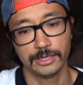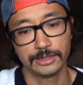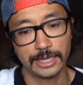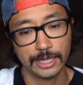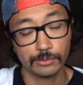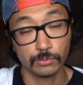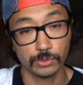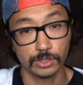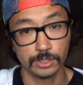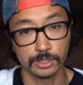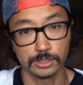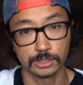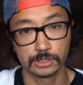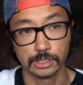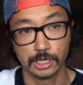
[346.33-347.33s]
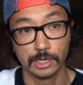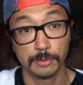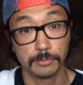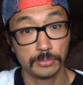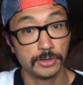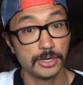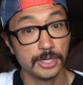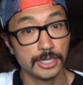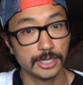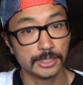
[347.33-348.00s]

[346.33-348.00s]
And that was pretty